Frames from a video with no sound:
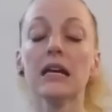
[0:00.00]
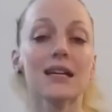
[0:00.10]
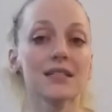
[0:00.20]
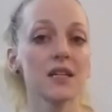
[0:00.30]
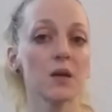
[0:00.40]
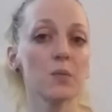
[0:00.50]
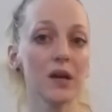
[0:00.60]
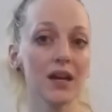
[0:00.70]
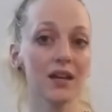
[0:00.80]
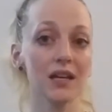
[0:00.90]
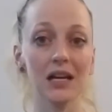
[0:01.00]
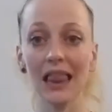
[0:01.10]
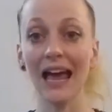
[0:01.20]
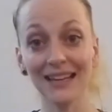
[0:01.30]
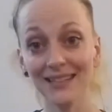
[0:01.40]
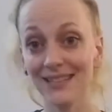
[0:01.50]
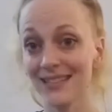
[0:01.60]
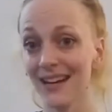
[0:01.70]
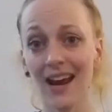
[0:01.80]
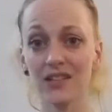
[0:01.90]
is going to be classes
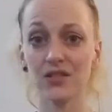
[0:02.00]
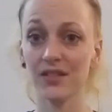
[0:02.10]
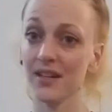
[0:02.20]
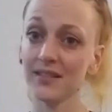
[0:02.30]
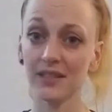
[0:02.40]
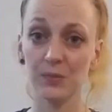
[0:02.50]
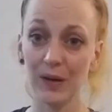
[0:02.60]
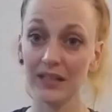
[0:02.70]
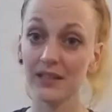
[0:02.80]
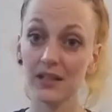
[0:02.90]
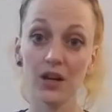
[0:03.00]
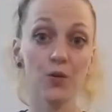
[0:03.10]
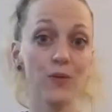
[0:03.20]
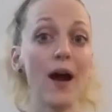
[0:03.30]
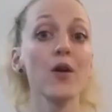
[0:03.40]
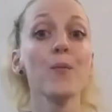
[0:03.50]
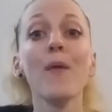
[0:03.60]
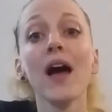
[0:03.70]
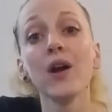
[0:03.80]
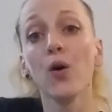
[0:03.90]
and exercises basically around
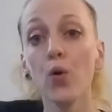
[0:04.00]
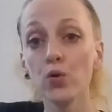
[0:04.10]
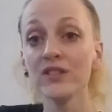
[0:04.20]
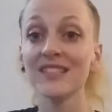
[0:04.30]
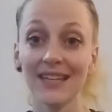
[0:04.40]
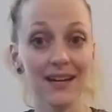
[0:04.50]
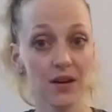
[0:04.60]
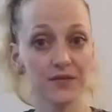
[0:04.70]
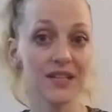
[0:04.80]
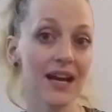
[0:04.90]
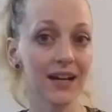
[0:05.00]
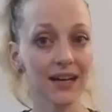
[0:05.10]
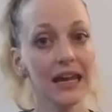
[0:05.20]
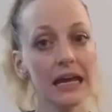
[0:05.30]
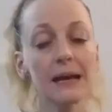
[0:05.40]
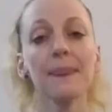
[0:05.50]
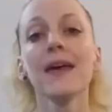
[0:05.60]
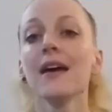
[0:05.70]
my own set of technique.